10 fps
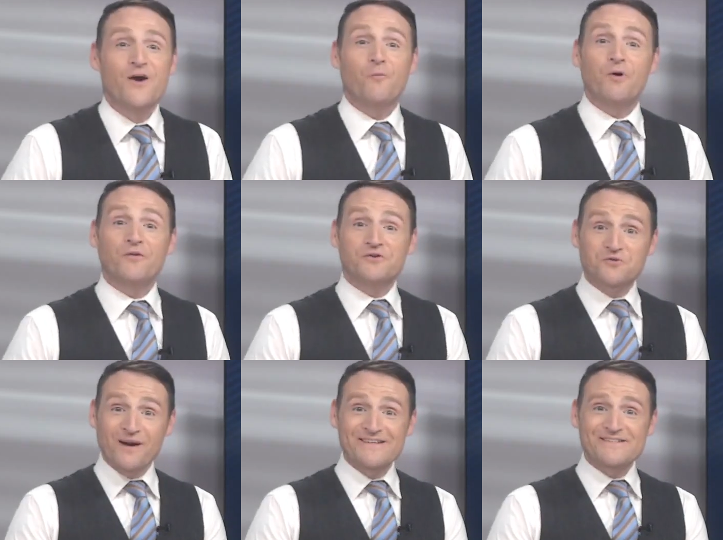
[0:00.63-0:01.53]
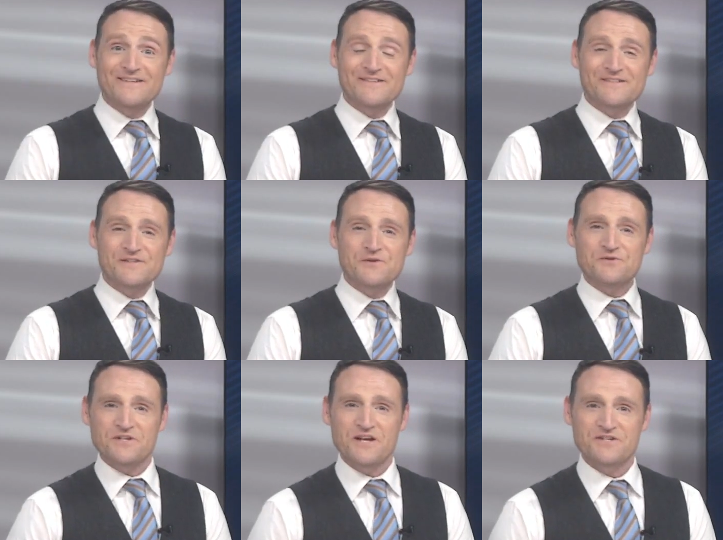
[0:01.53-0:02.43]
Well, the Tri Cities
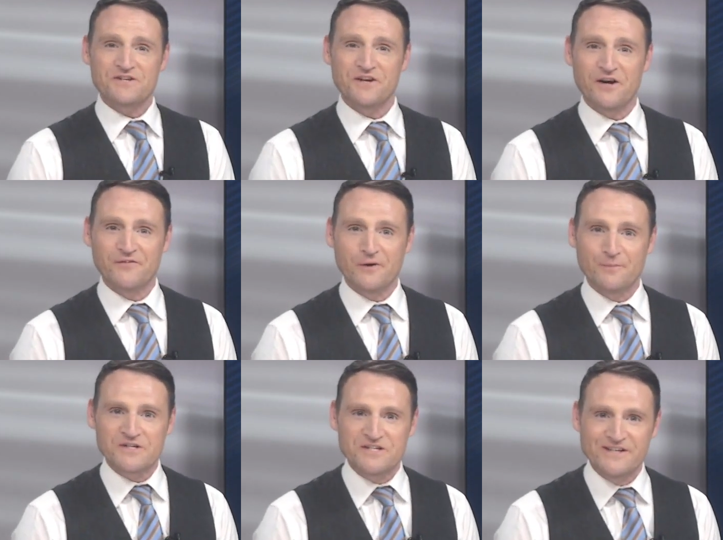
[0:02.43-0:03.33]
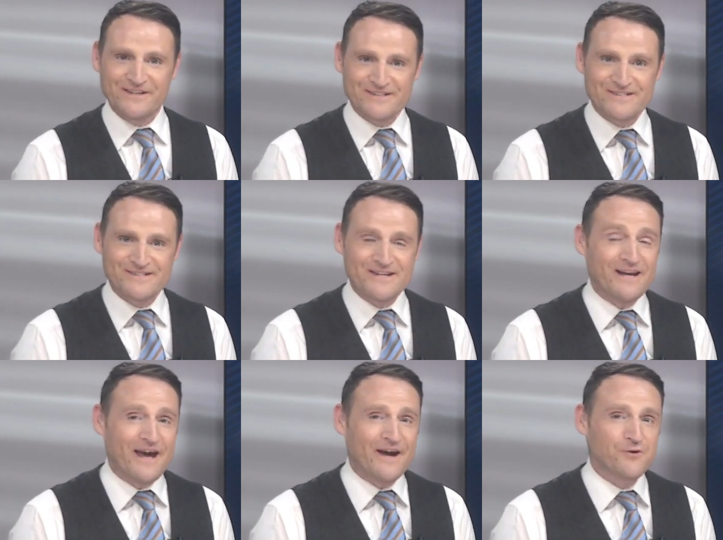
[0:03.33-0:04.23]
Association of Machinists
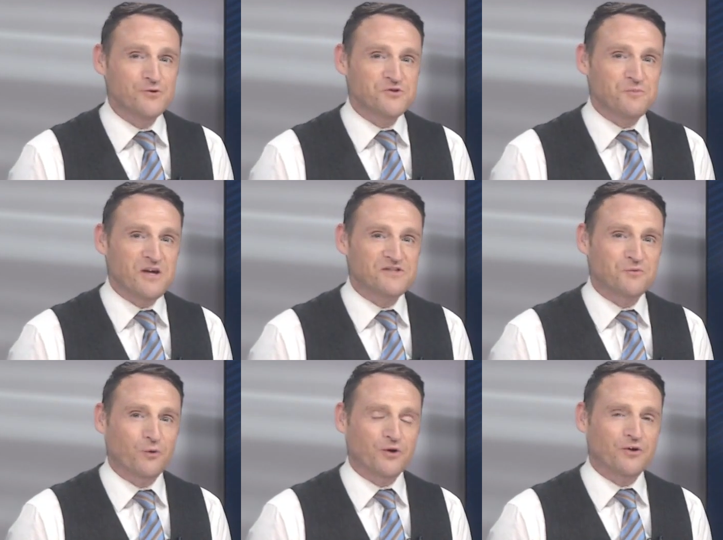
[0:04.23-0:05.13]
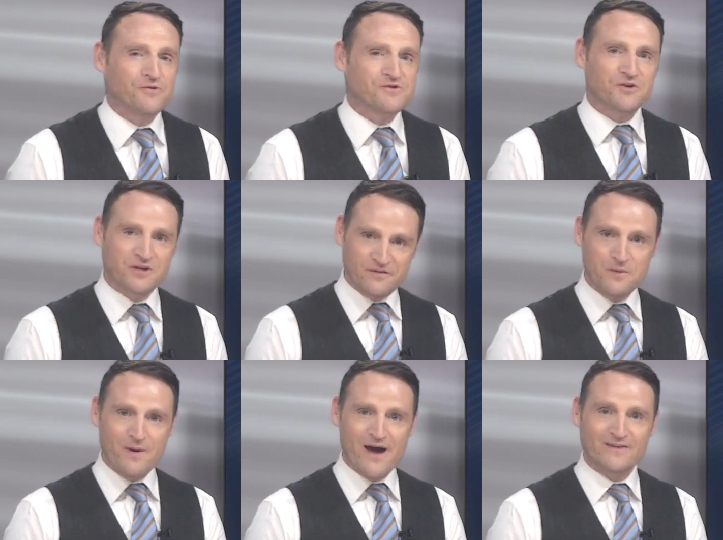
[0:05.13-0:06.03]
and Aerospace Workers are
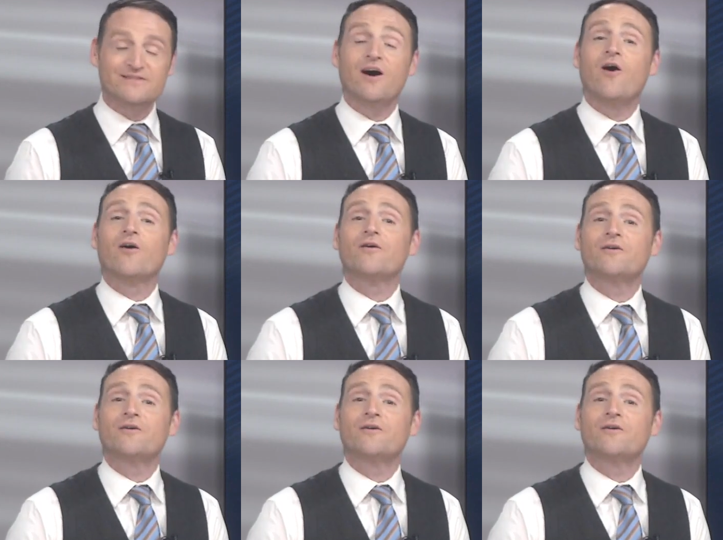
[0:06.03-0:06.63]
giving back to our